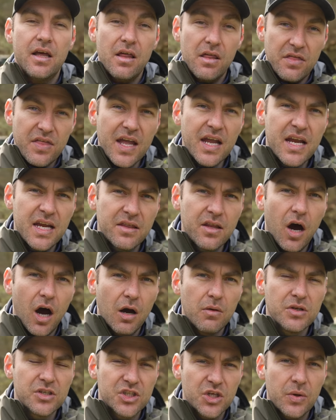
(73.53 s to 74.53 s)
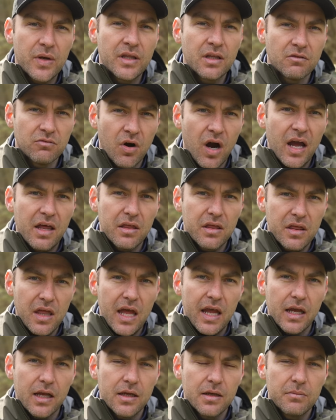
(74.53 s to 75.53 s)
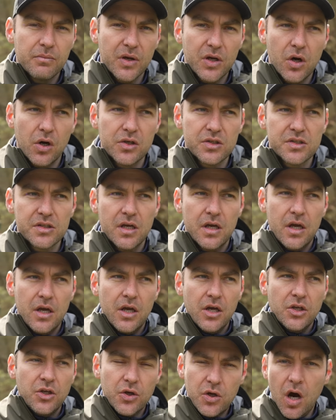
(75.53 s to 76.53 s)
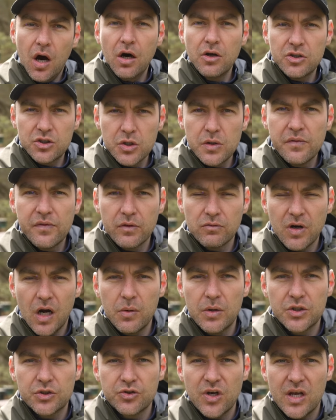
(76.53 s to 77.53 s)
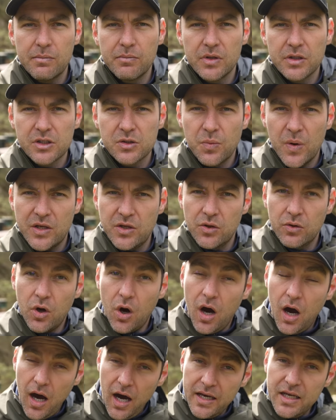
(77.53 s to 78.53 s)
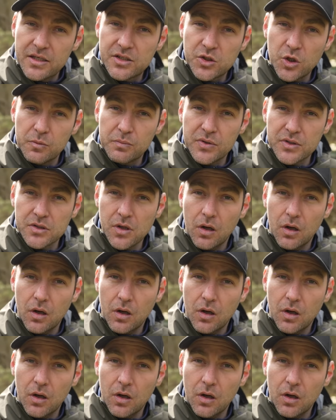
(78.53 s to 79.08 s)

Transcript: thinking that I was doing the right thing, because you can't do Varroa treatments when you've got honey supers